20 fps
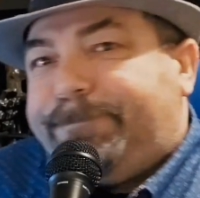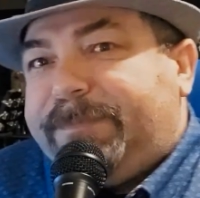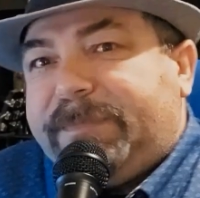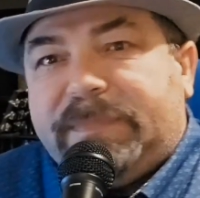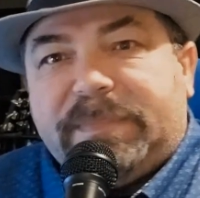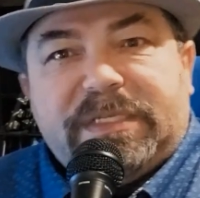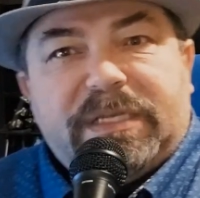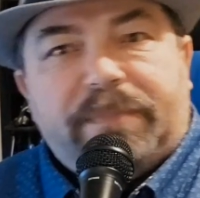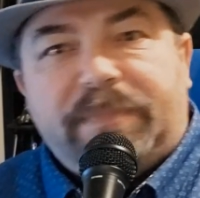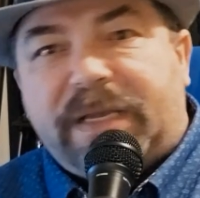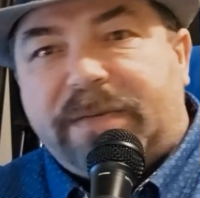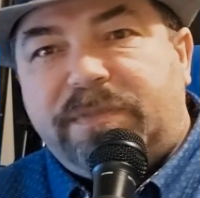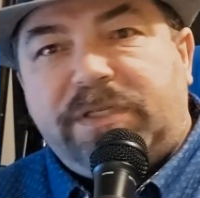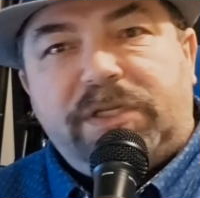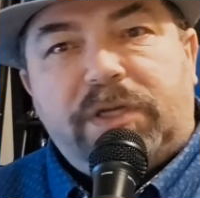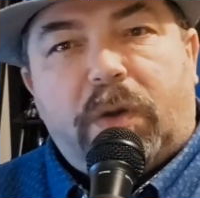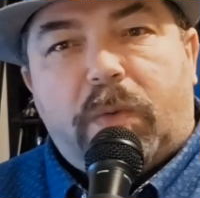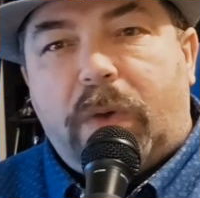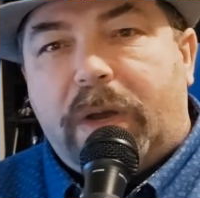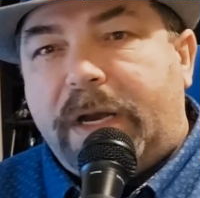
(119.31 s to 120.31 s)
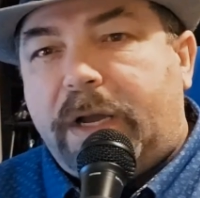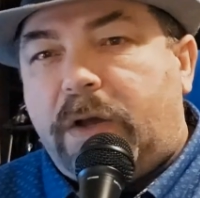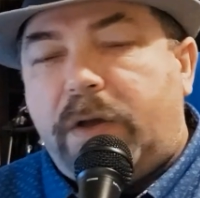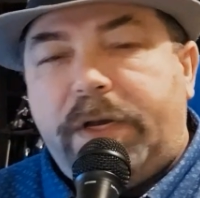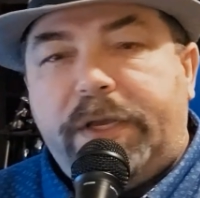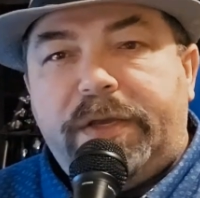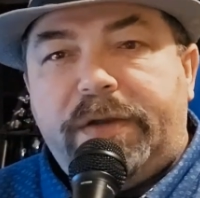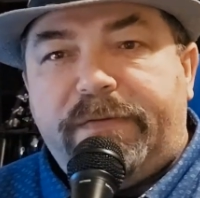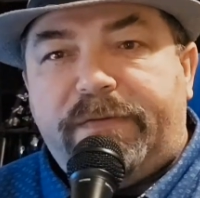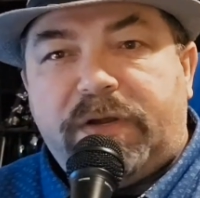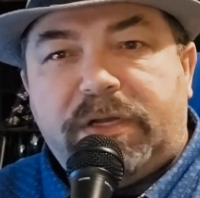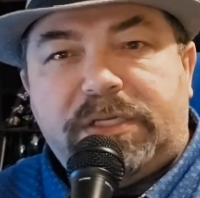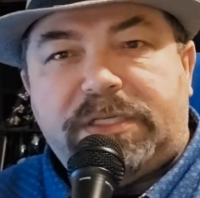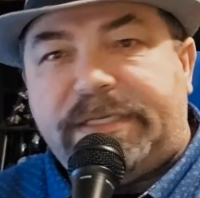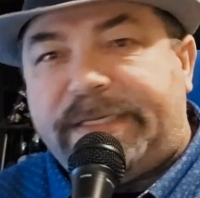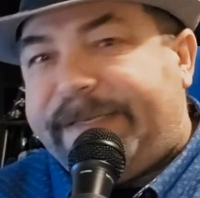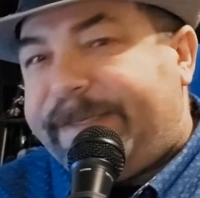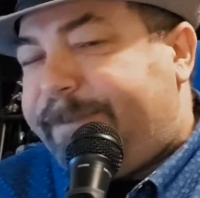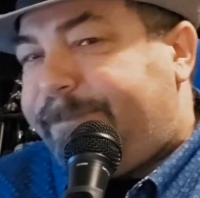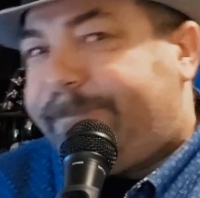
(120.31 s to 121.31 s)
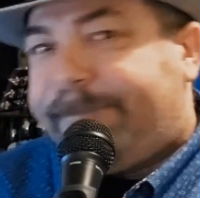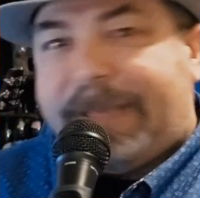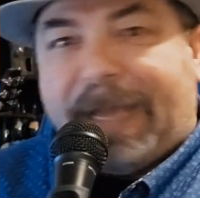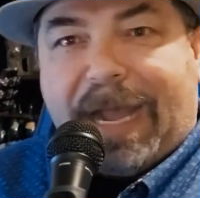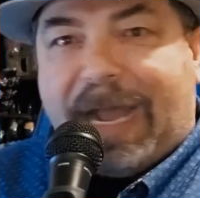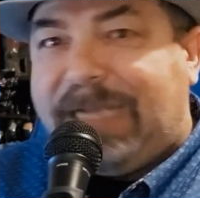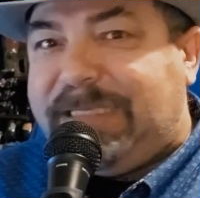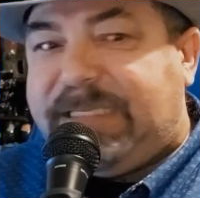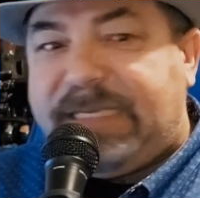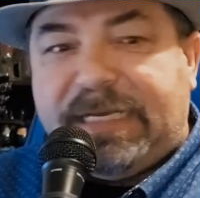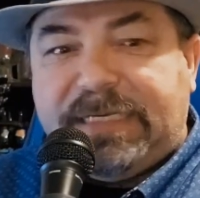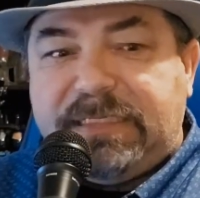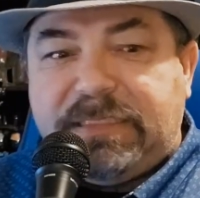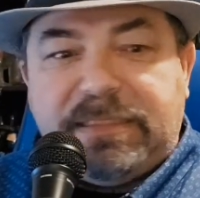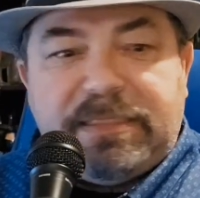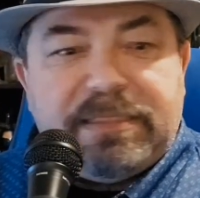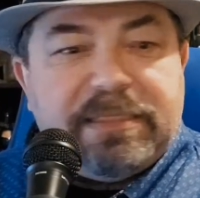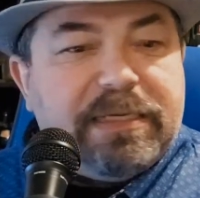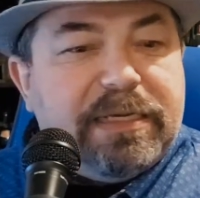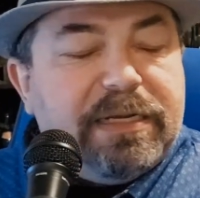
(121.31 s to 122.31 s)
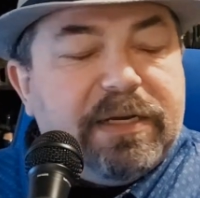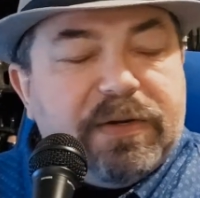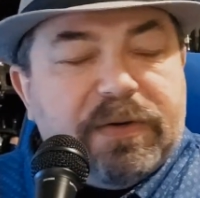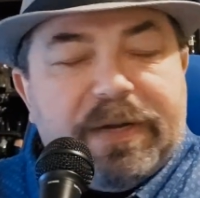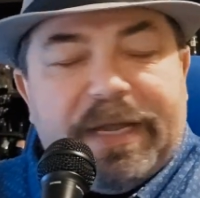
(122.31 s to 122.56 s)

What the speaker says: sometimes you don't want to go to university. I didn't, right?